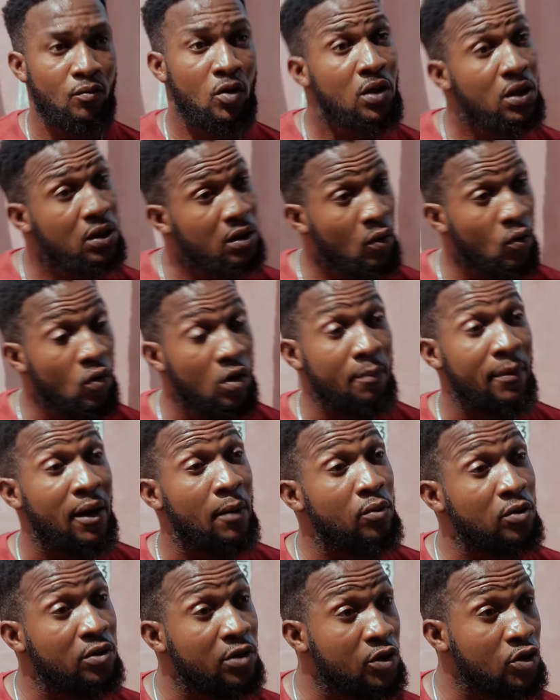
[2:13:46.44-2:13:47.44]
Monkey they walk
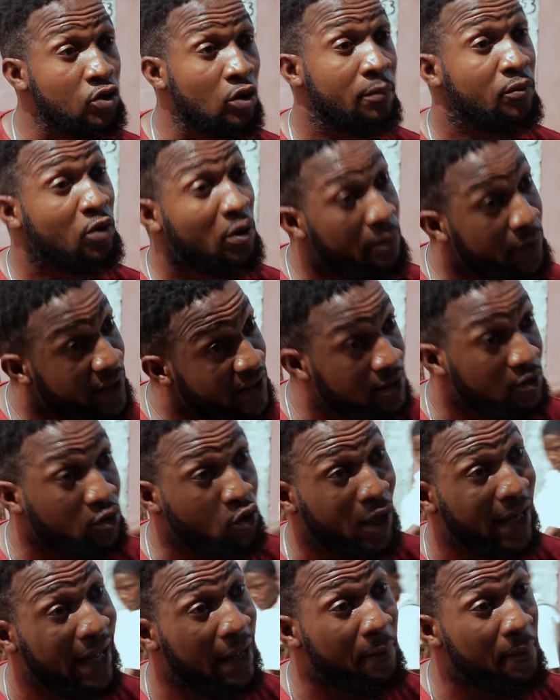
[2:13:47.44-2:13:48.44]
by the shop, no person
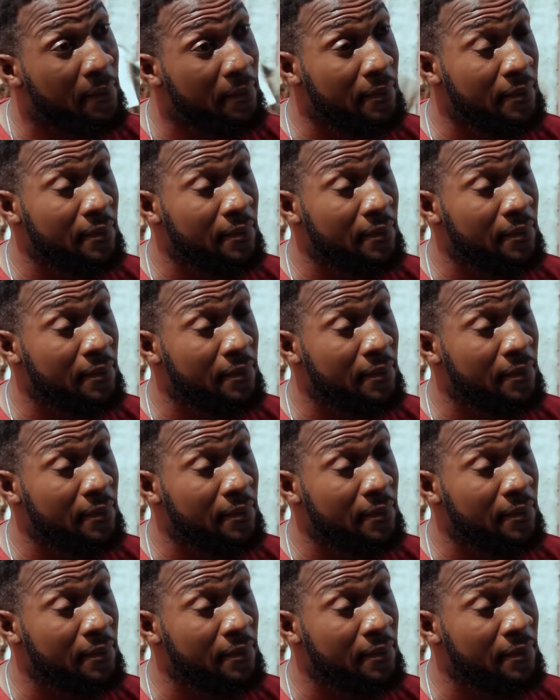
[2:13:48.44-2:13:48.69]
talk him.